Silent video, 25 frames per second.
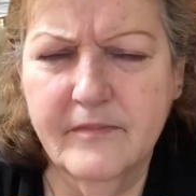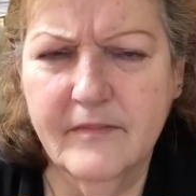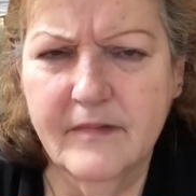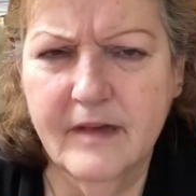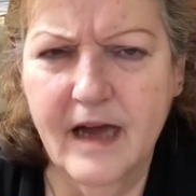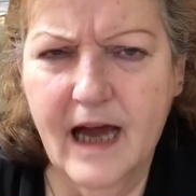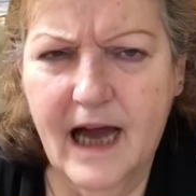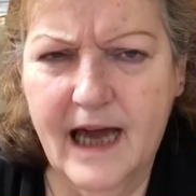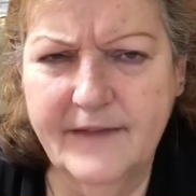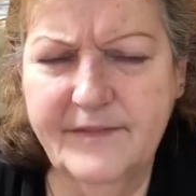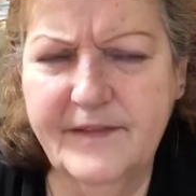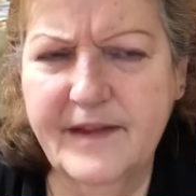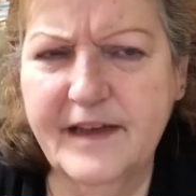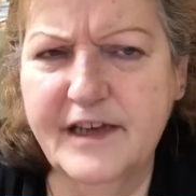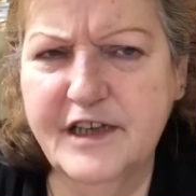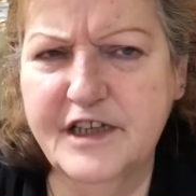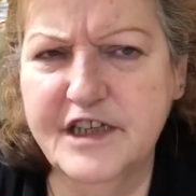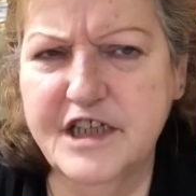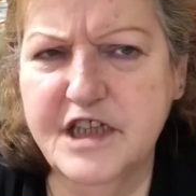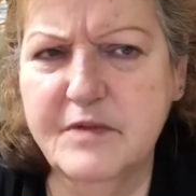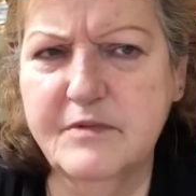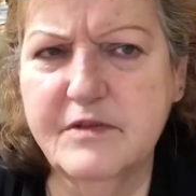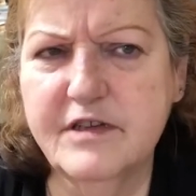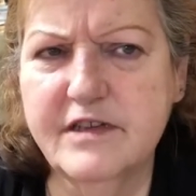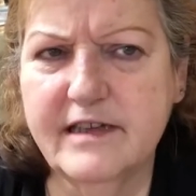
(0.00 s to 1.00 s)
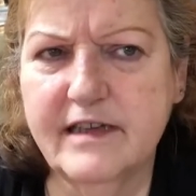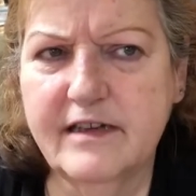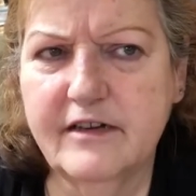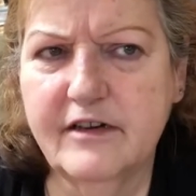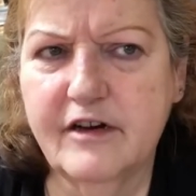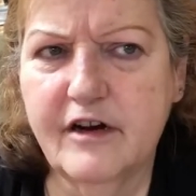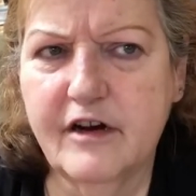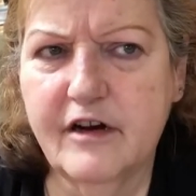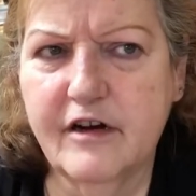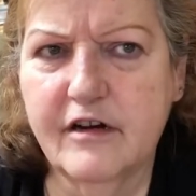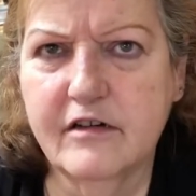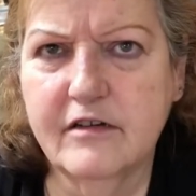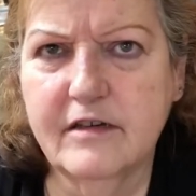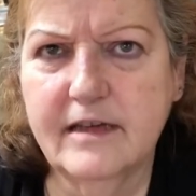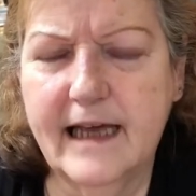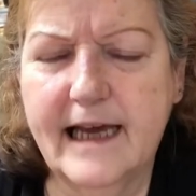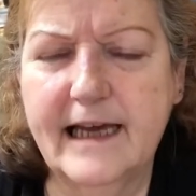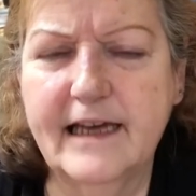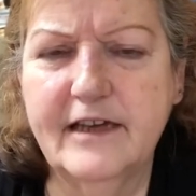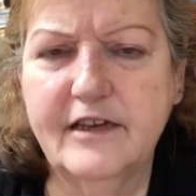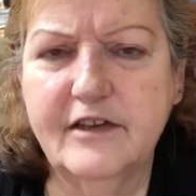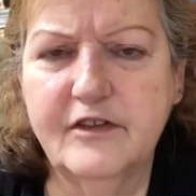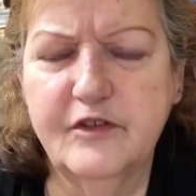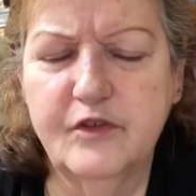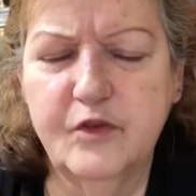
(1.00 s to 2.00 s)
I think she was in her
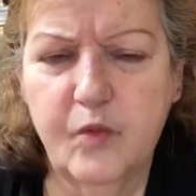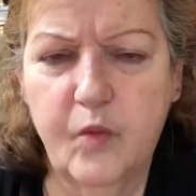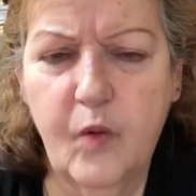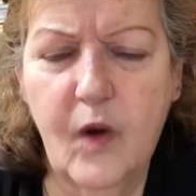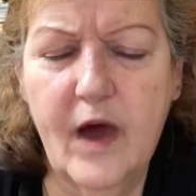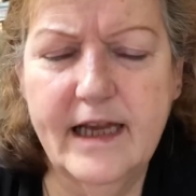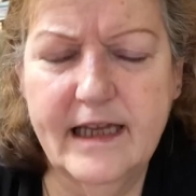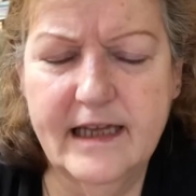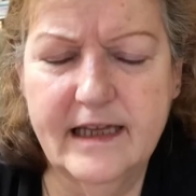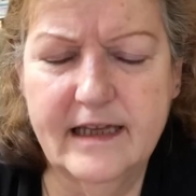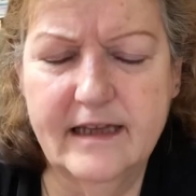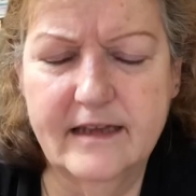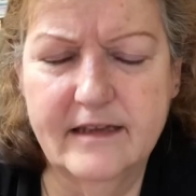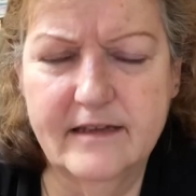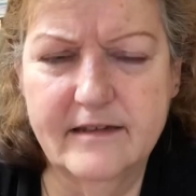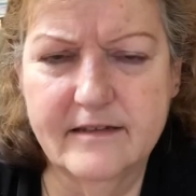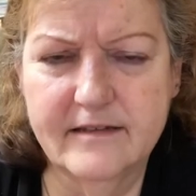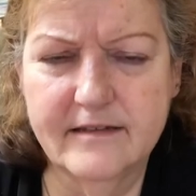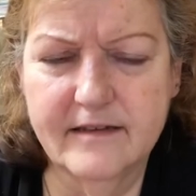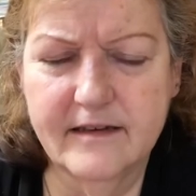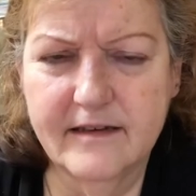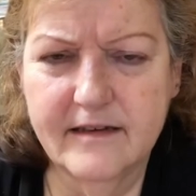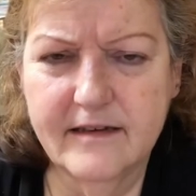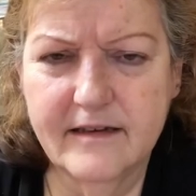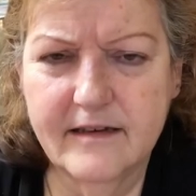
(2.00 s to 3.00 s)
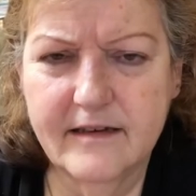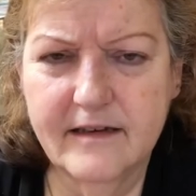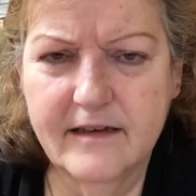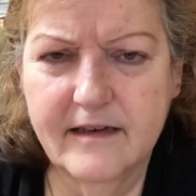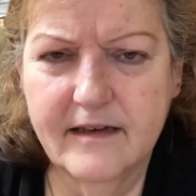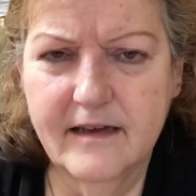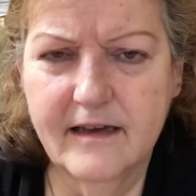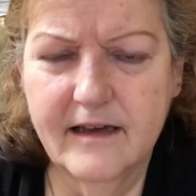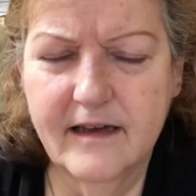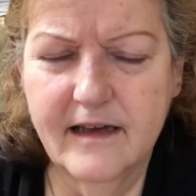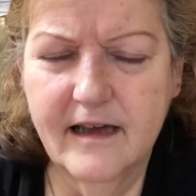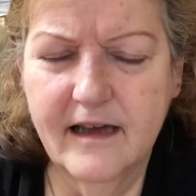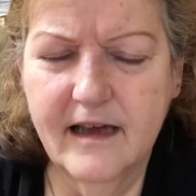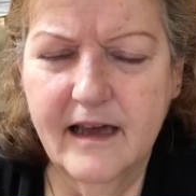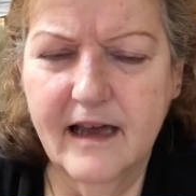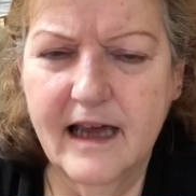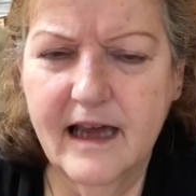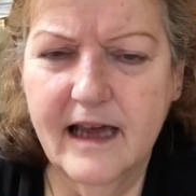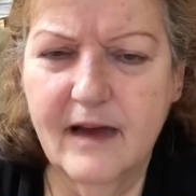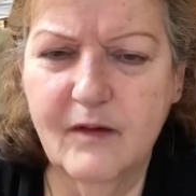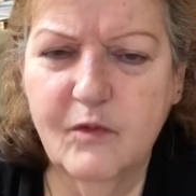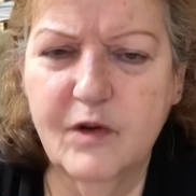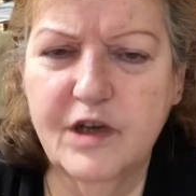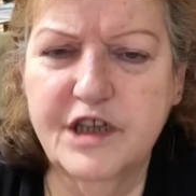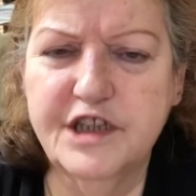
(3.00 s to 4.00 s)
late 20s.
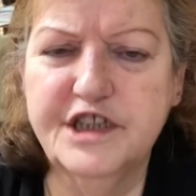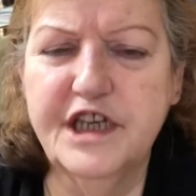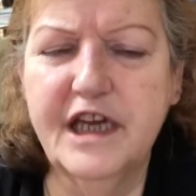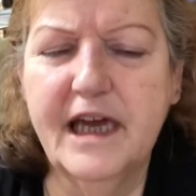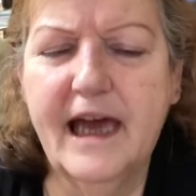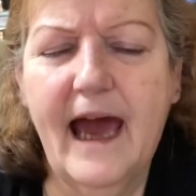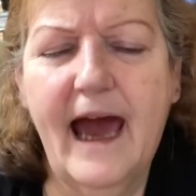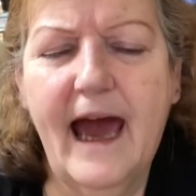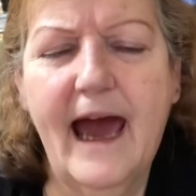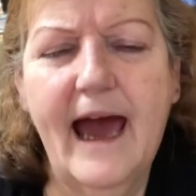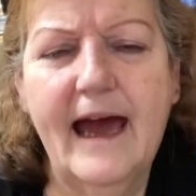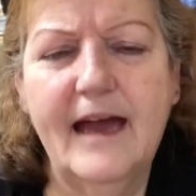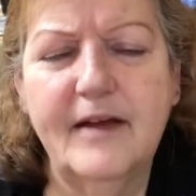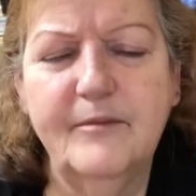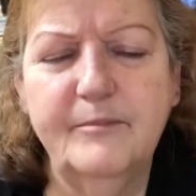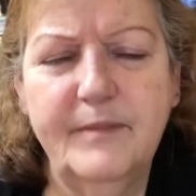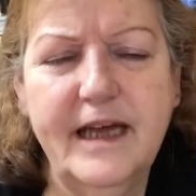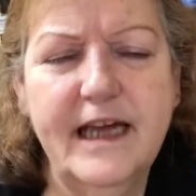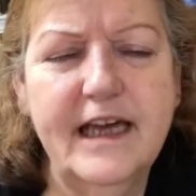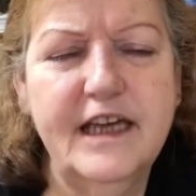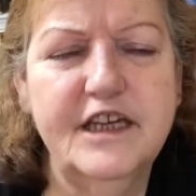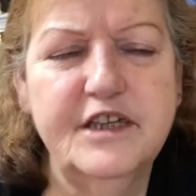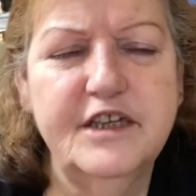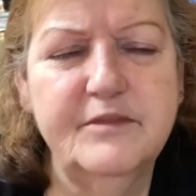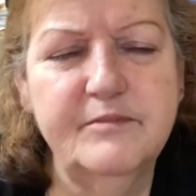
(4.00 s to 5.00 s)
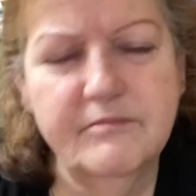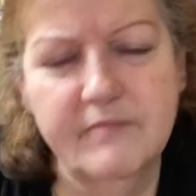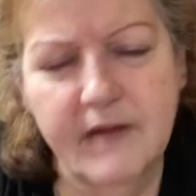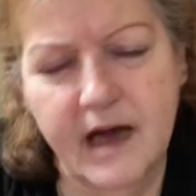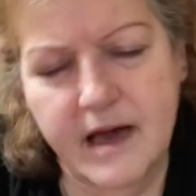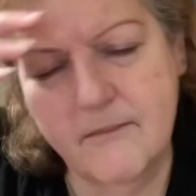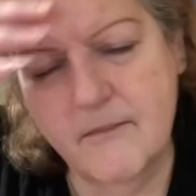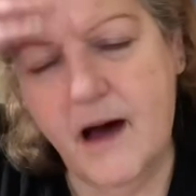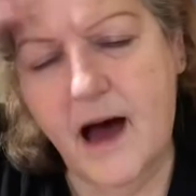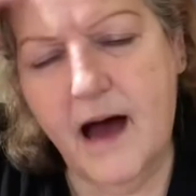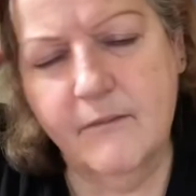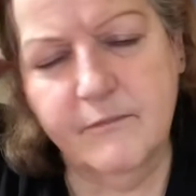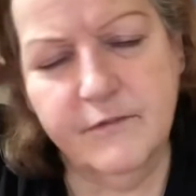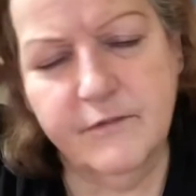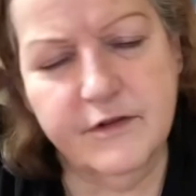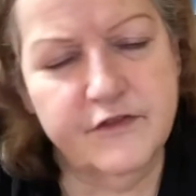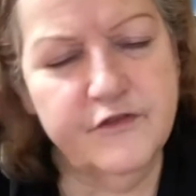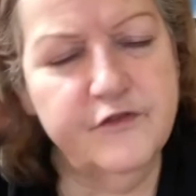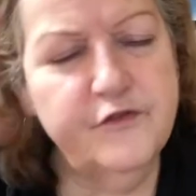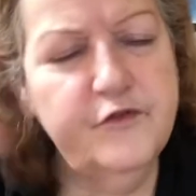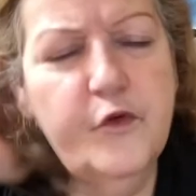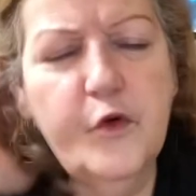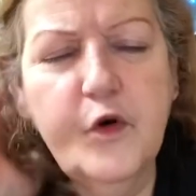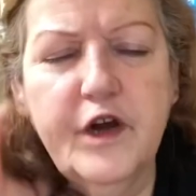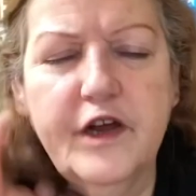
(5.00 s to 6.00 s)
When she had me, my mom was
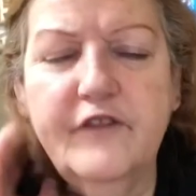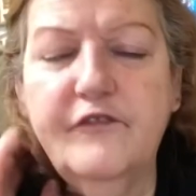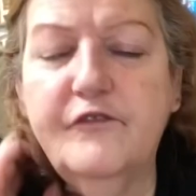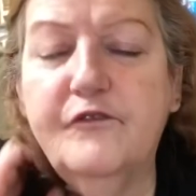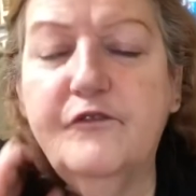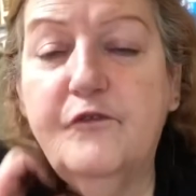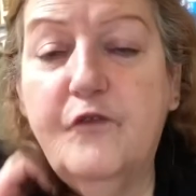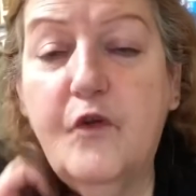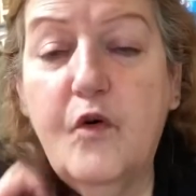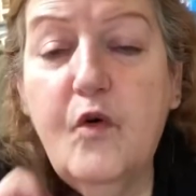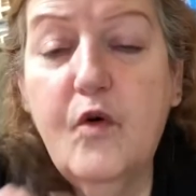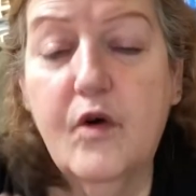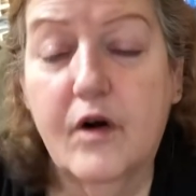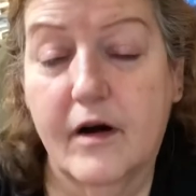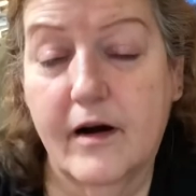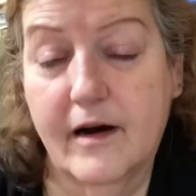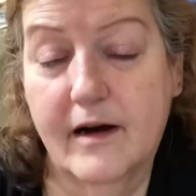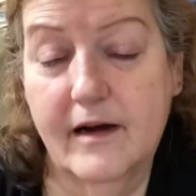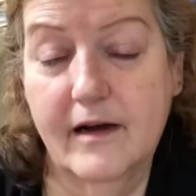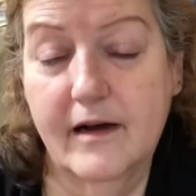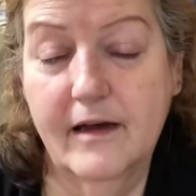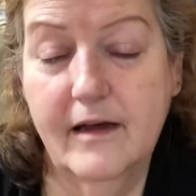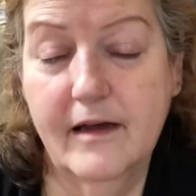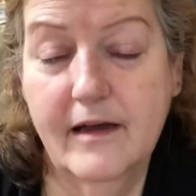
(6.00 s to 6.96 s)
44.